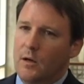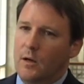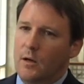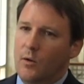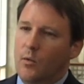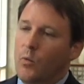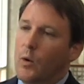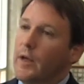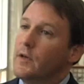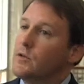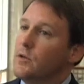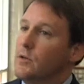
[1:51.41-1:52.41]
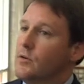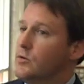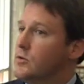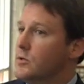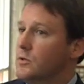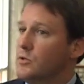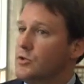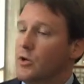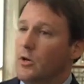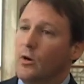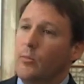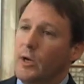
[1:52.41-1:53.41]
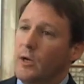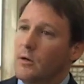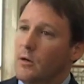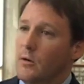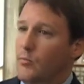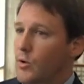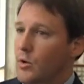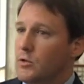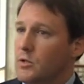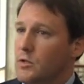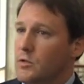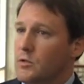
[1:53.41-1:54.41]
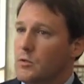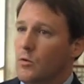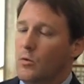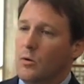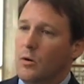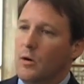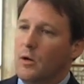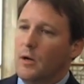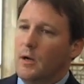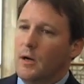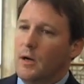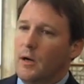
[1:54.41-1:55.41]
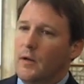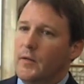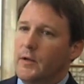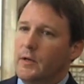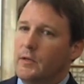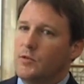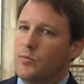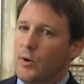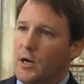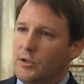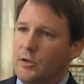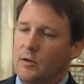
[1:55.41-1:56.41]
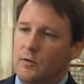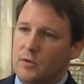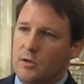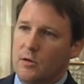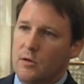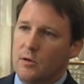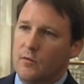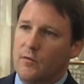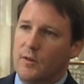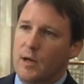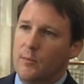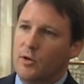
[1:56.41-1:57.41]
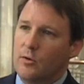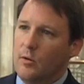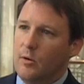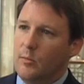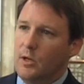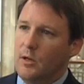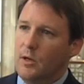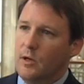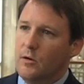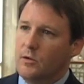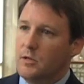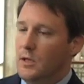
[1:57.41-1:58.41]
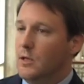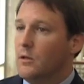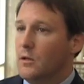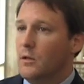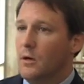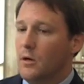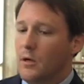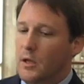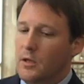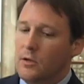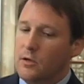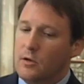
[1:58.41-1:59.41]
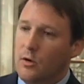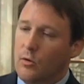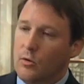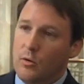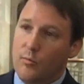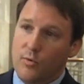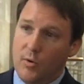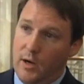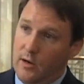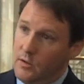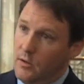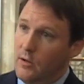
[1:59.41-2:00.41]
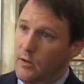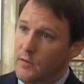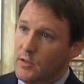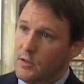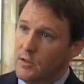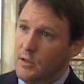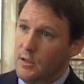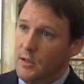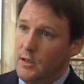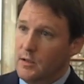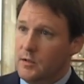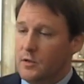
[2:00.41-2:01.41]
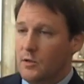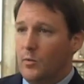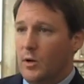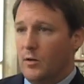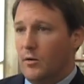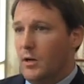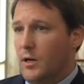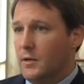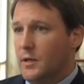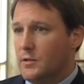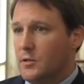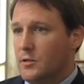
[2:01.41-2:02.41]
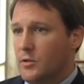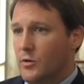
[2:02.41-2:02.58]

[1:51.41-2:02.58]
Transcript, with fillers: uh, ways to use genomic approaches or uh, the expression of certain inflammatory mediators in the lung in the donor prior to harvest to see whether or not that's